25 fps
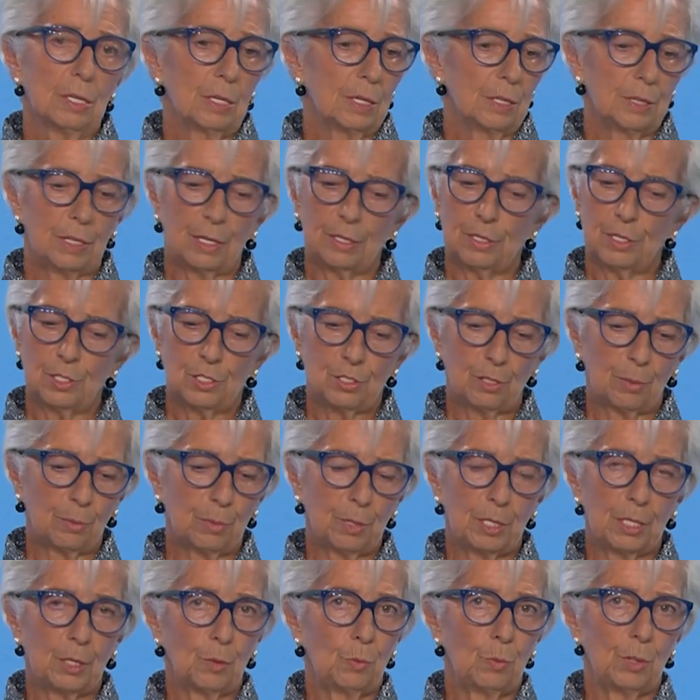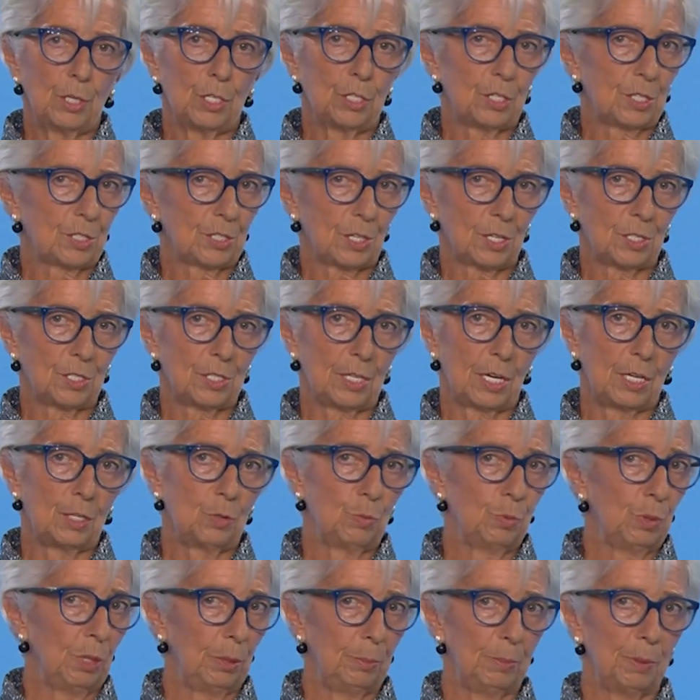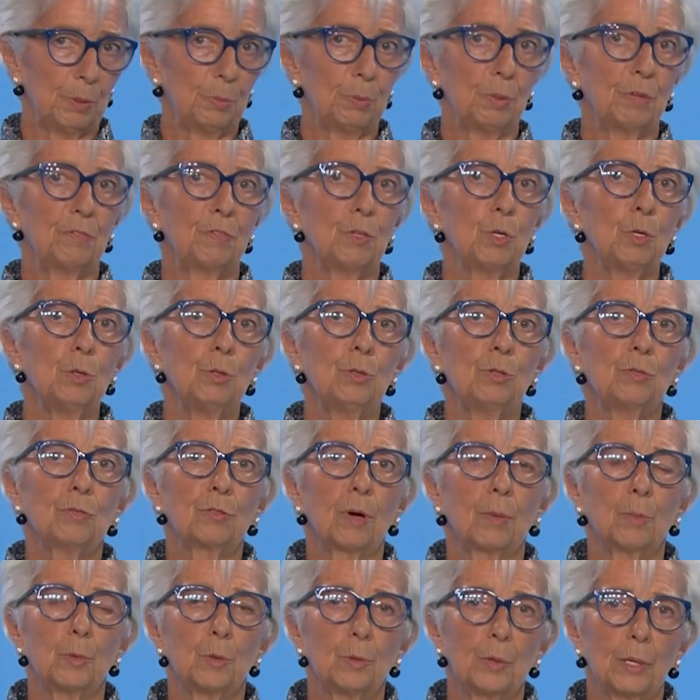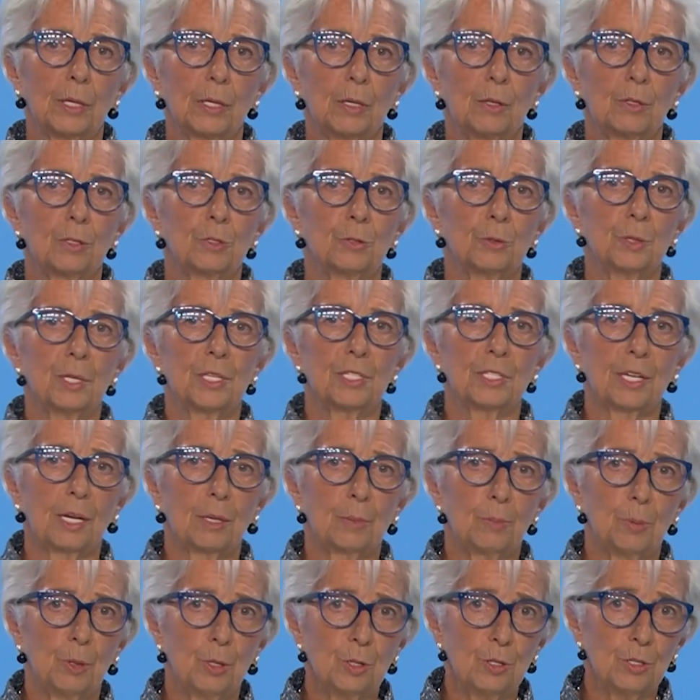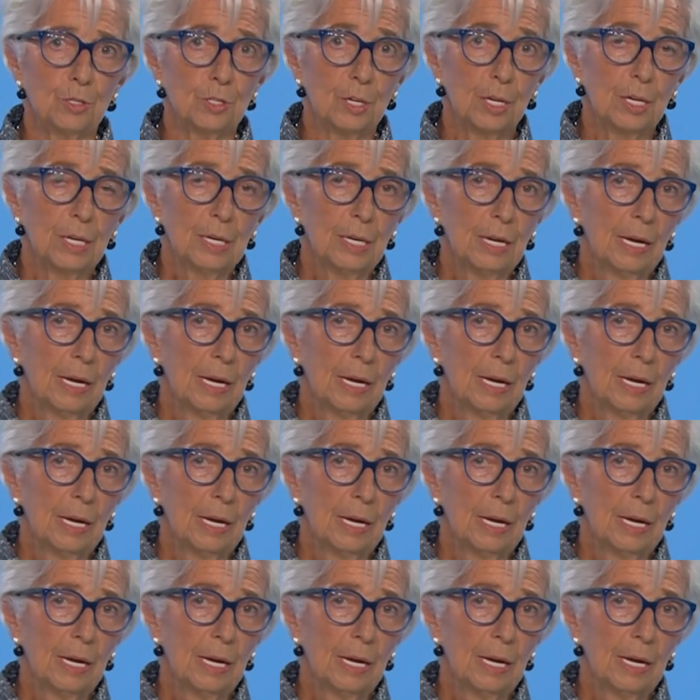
And that is something which, as I said, will be reviewed from a regulatory standpoint,